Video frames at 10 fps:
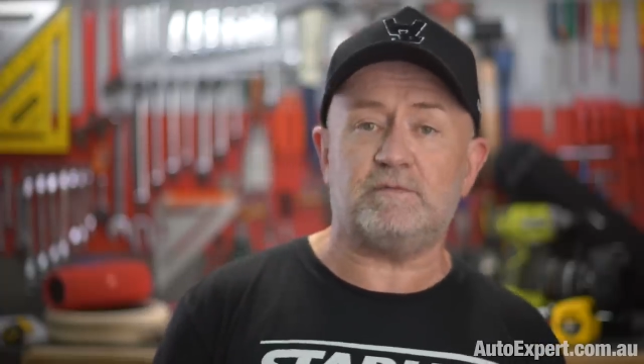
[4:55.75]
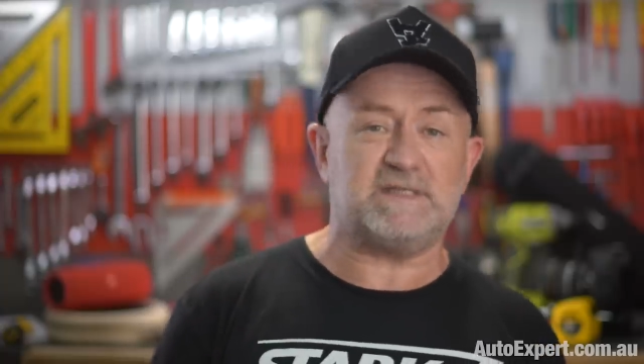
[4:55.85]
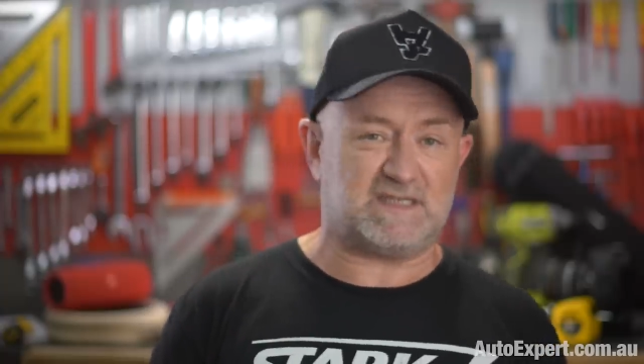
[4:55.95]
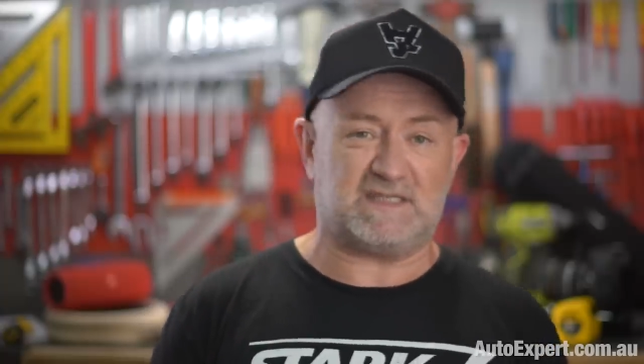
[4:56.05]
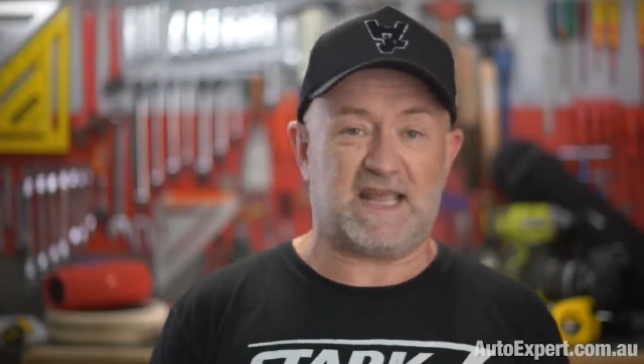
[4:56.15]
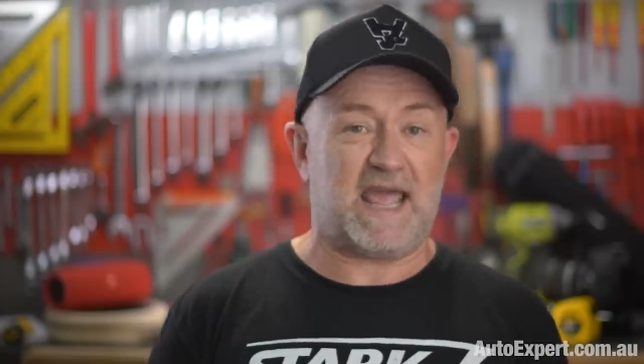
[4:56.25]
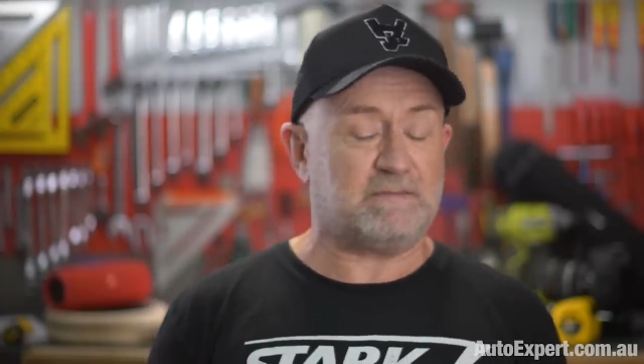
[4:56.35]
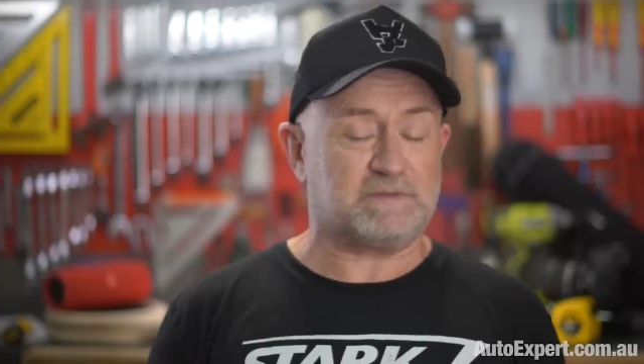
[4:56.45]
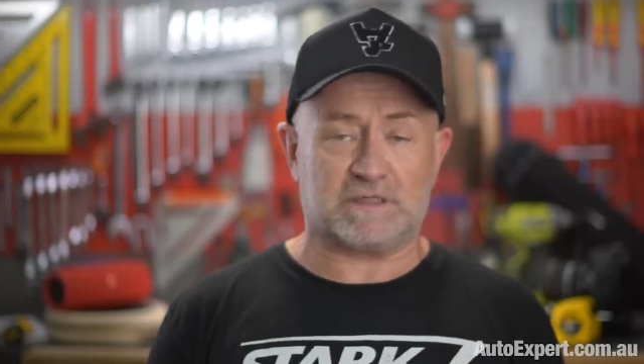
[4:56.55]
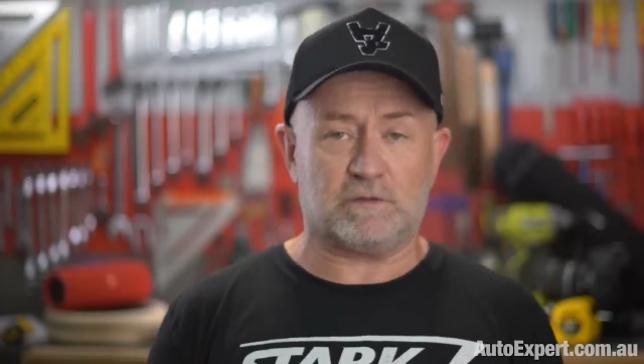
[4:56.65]
which is
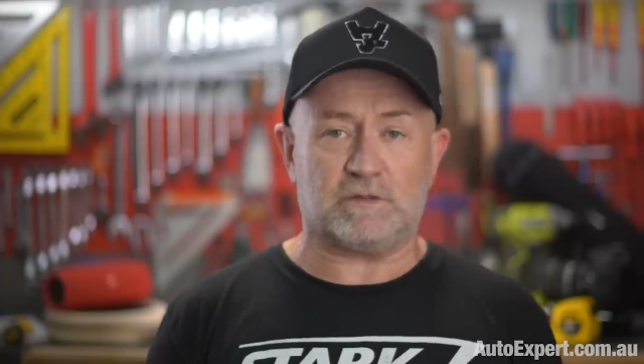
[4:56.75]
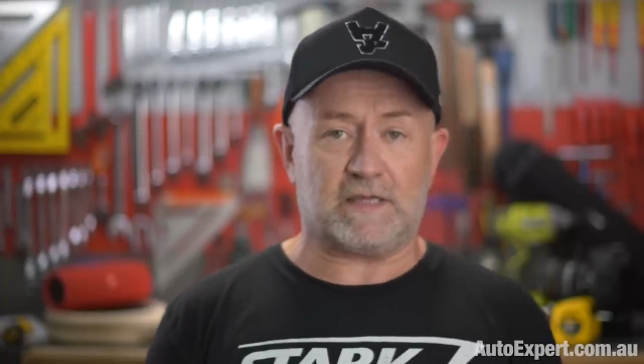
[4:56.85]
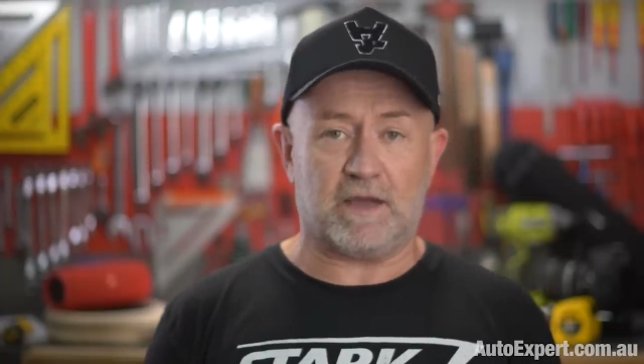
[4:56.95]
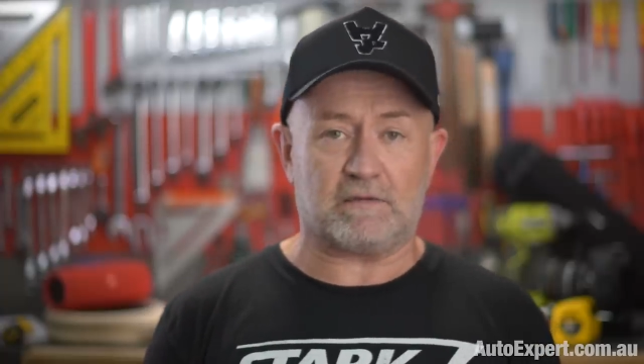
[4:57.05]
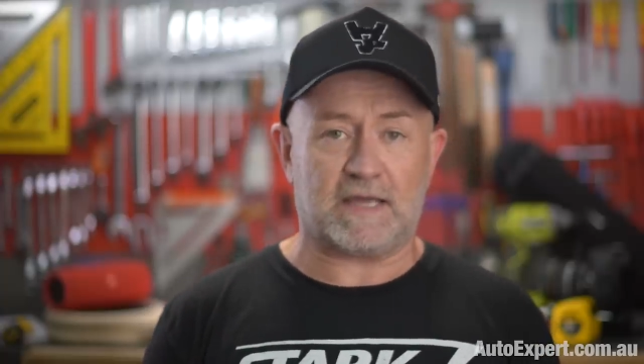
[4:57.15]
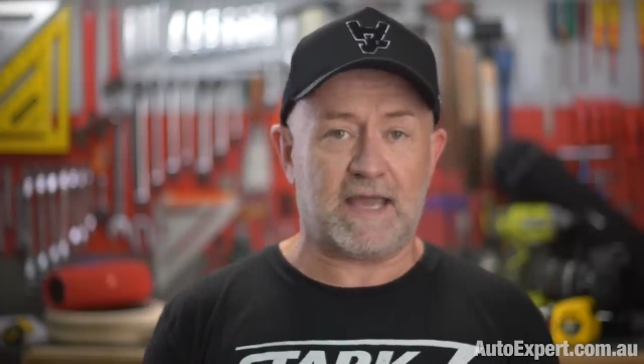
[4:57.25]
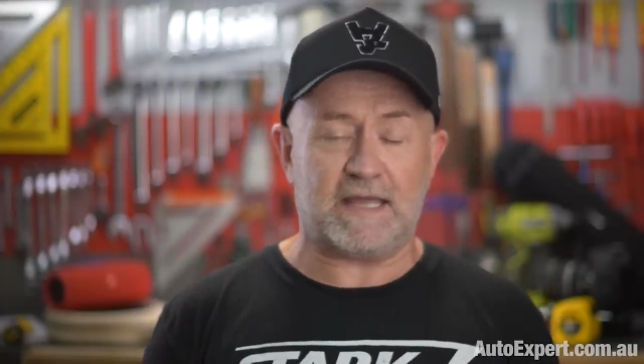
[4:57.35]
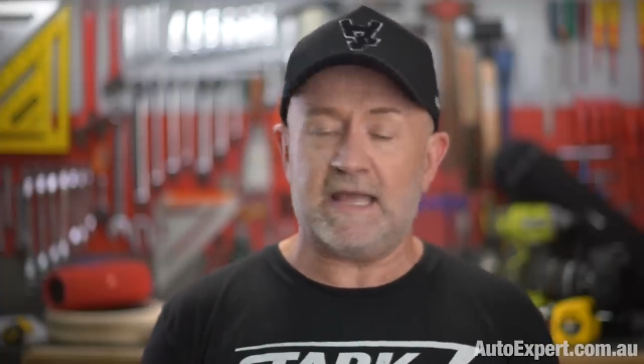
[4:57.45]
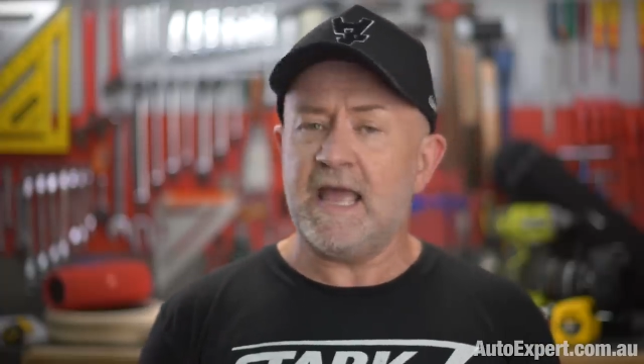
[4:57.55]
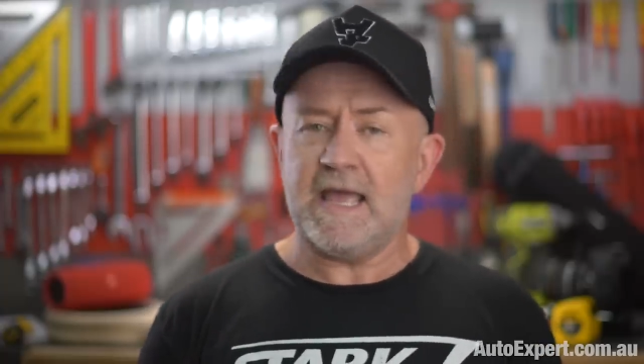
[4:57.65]
absolutely okay,